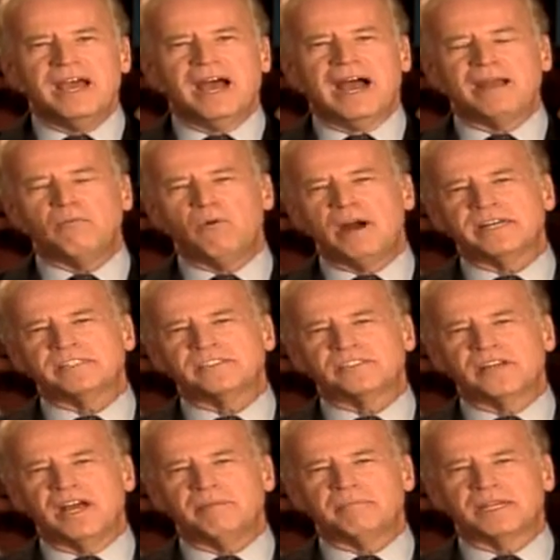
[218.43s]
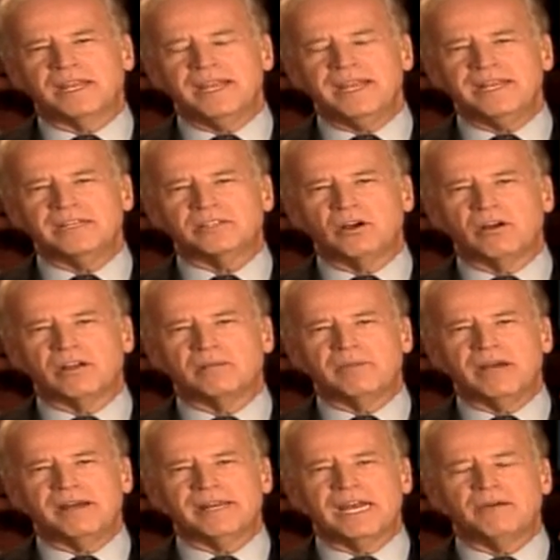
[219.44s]
I watched John McCain talk
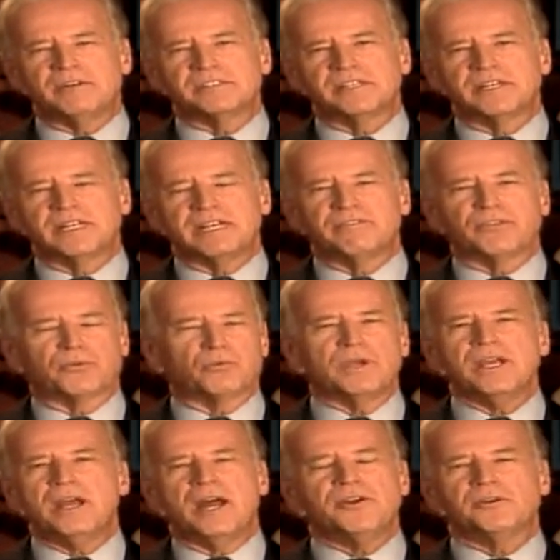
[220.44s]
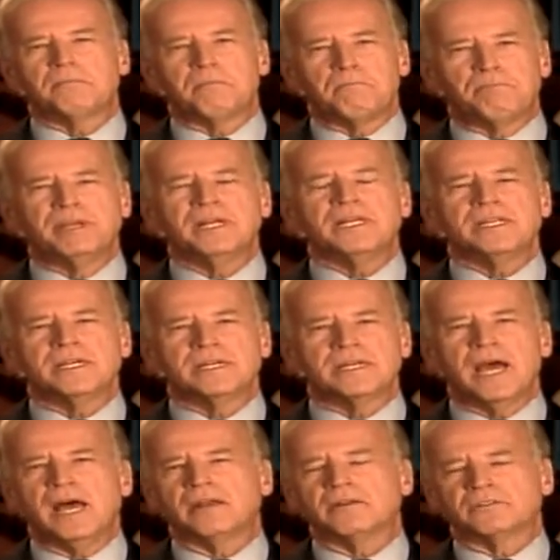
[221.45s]
about how he's going to give $300 billion